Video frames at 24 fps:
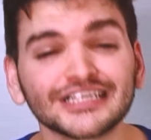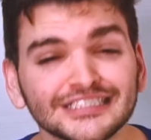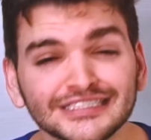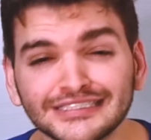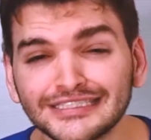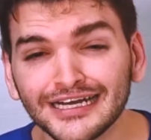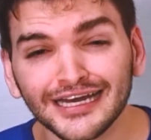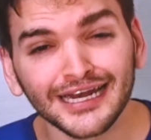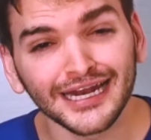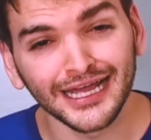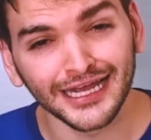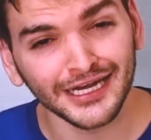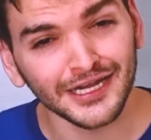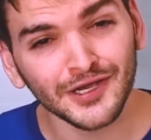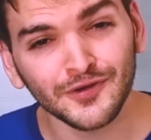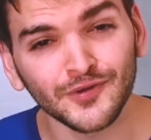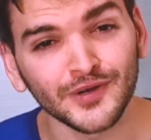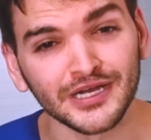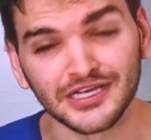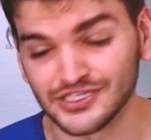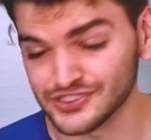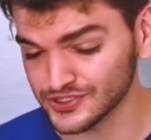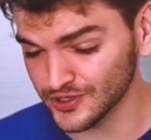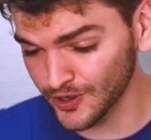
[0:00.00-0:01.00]
is done
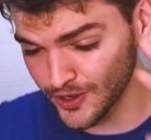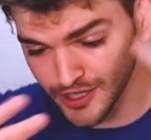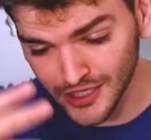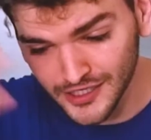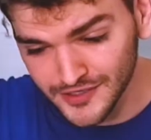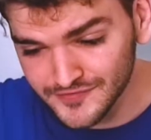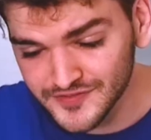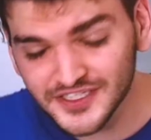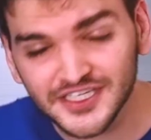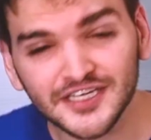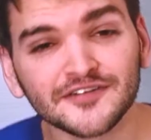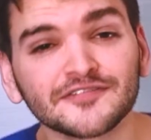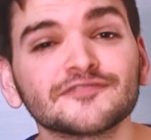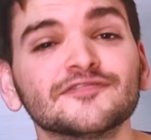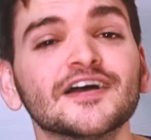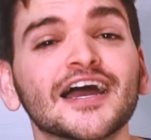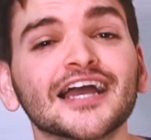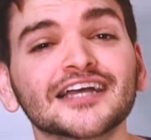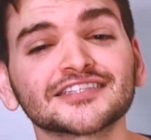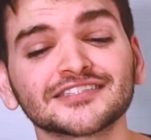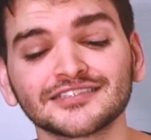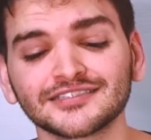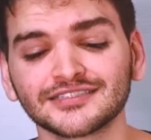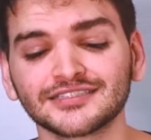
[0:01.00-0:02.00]
anyways. All of the
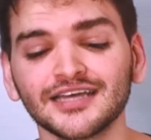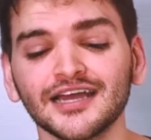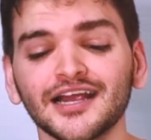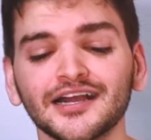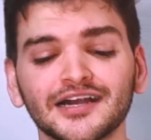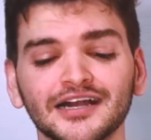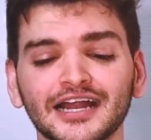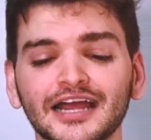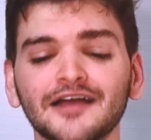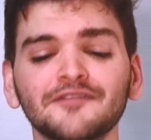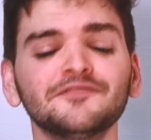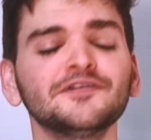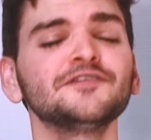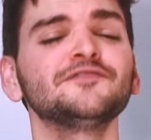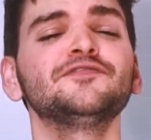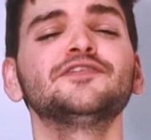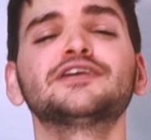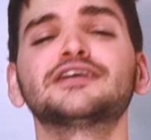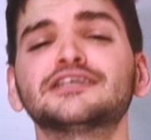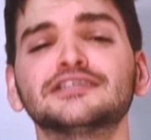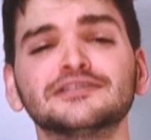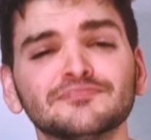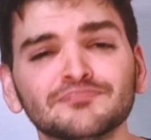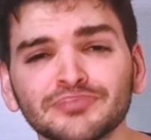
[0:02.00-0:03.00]
effects is there.
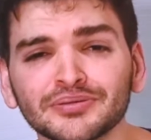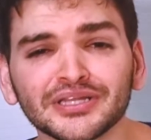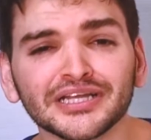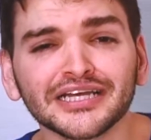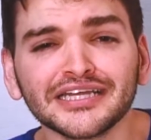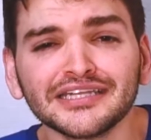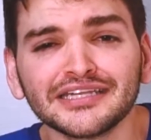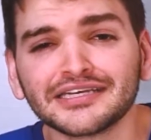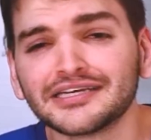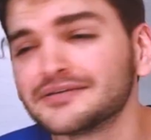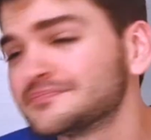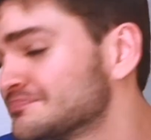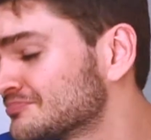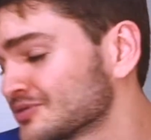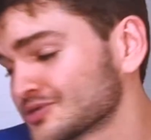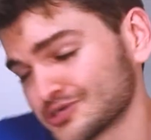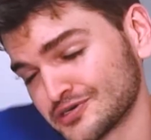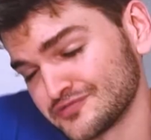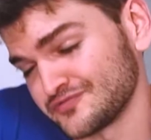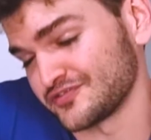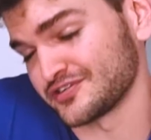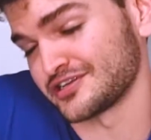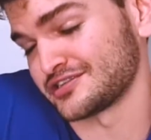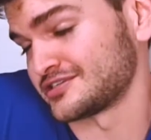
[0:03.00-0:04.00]
Everything is blended
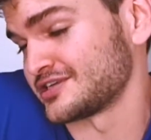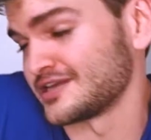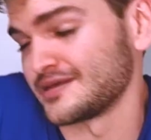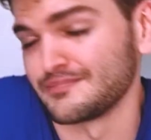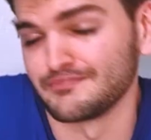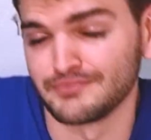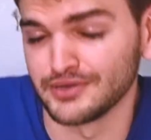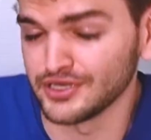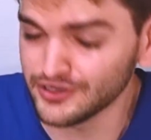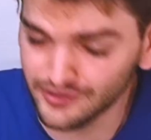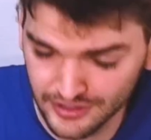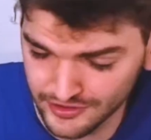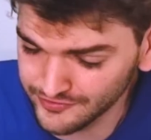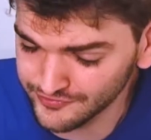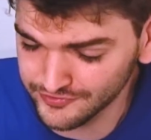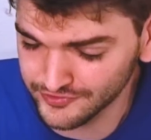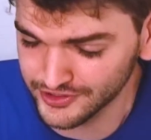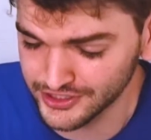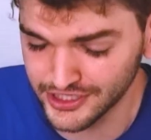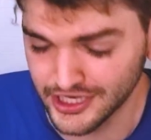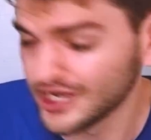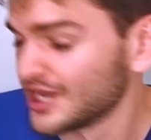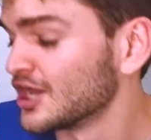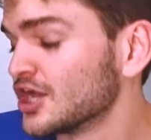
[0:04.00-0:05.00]
perfectly and
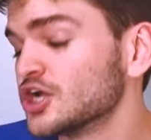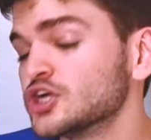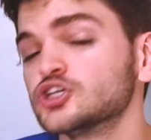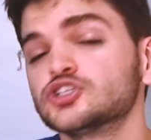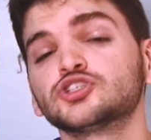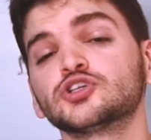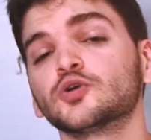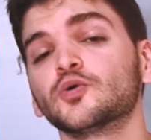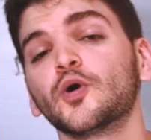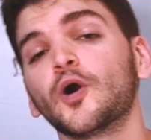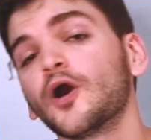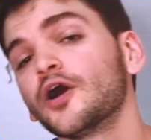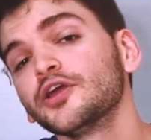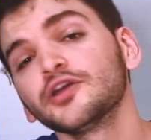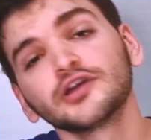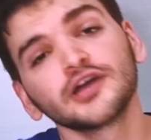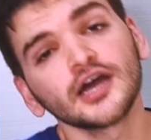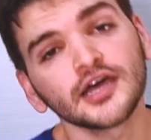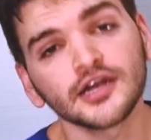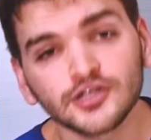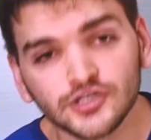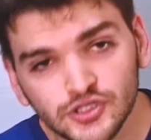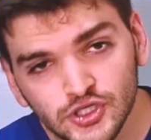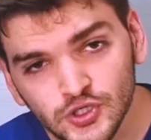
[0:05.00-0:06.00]
beautifully. So all you
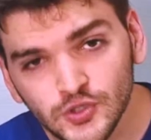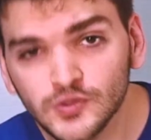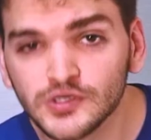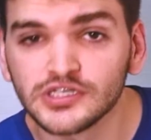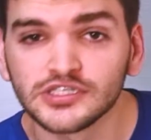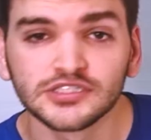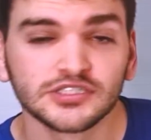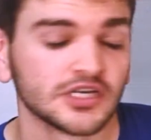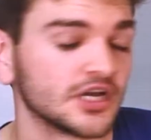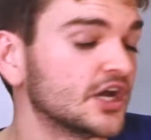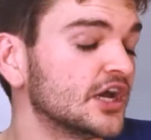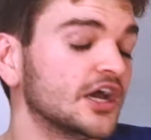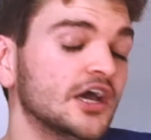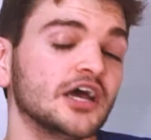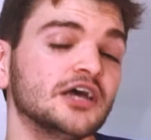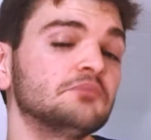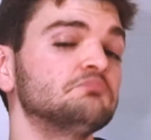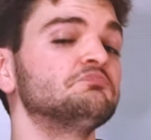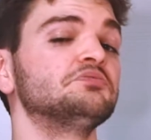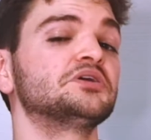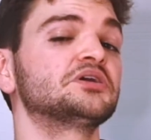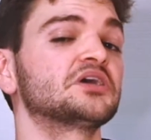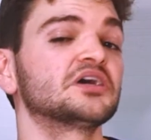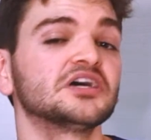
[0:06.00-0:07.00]
gotta do is,
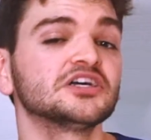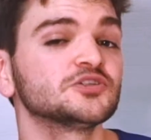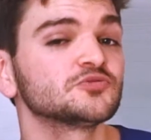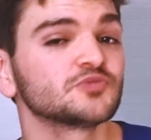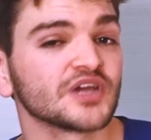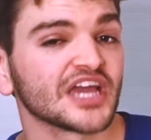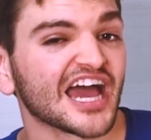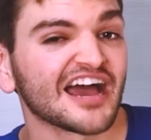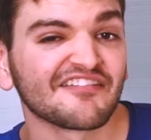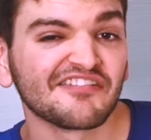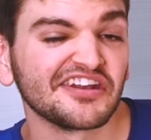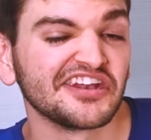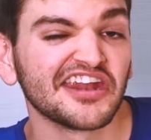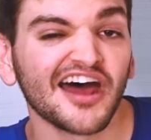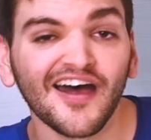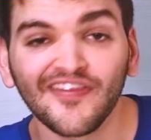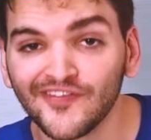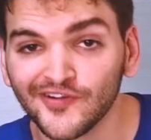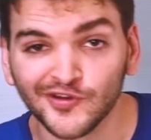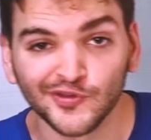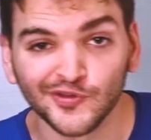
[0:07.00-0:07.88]
because we have another